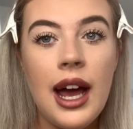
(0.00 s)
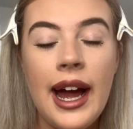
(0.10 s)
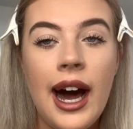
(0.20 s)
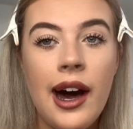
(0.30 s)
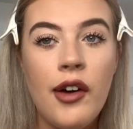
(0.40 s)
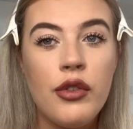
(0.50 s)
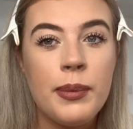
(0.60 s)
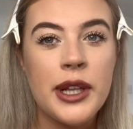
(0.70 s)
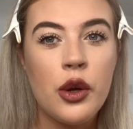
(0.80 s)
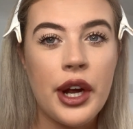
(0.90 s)
I have
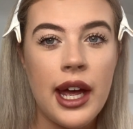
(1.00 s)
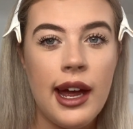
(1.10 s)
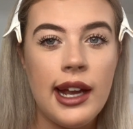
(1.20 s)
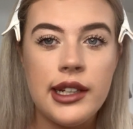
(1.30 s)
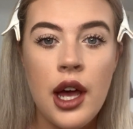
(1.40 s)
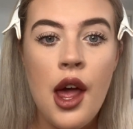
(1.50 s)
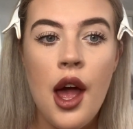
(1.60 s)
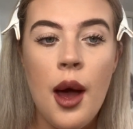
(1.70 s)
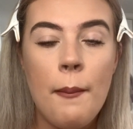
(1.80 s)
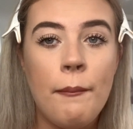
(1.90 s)
been looking,
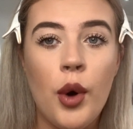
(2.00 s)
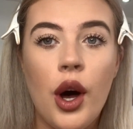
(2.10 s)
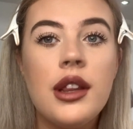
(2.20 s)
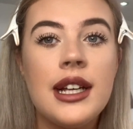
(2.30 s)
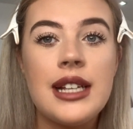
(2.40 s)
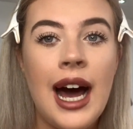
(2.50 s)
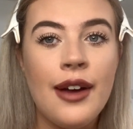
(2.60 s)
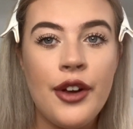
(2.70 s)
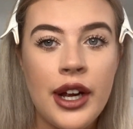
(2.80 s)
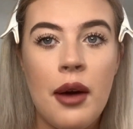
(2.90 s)
but this
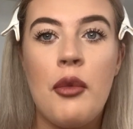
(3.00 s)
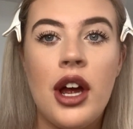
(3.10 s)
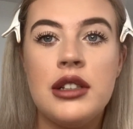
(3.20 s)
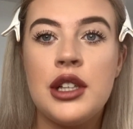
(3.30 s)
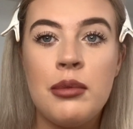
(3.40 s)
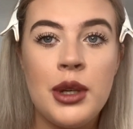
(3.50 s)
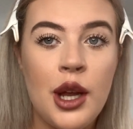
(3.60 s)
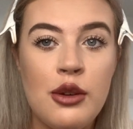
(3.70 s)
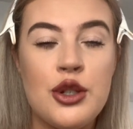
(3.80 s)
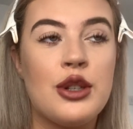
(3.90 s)
iPhone camera is doing me
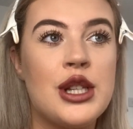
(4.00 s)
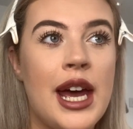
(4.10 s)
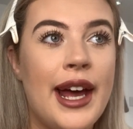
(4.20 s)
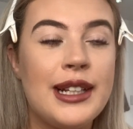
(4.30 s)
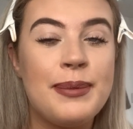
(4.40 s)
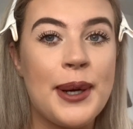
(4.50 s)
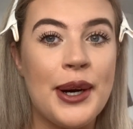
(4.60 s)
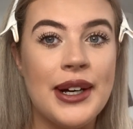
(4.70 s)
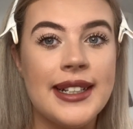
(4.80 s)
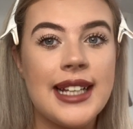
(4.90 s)
no justice
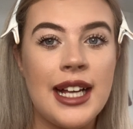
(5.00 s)
because,